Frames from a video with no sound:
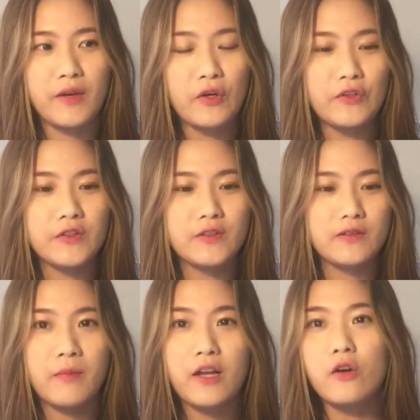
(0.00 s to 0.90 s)
because
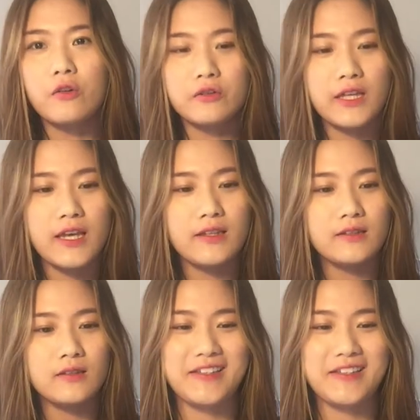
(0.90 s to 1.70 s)
my colleagues,